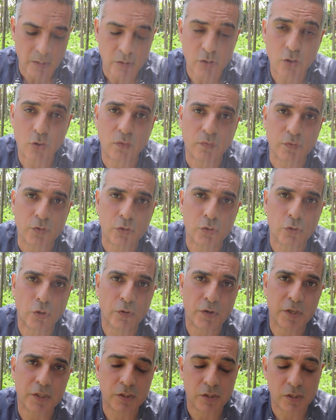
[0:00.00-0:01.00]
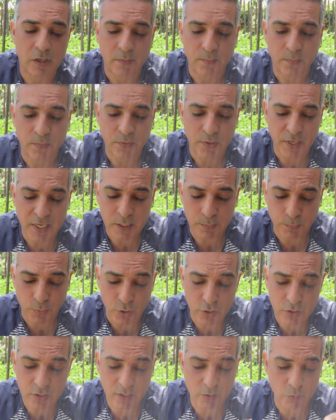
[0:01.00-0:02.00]
good for storage. These
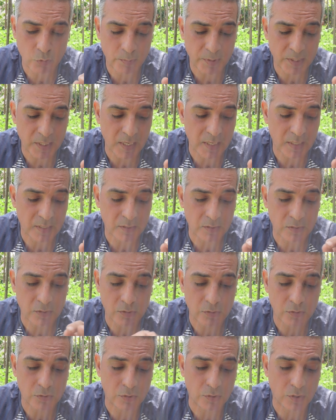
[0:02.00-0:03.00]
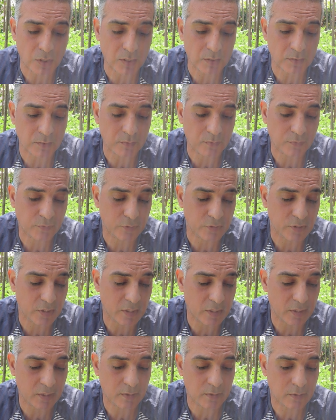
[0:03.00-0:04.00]
personally will be eaten tonight for
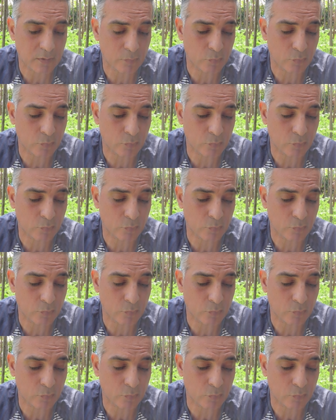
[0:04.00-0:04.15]
dinner.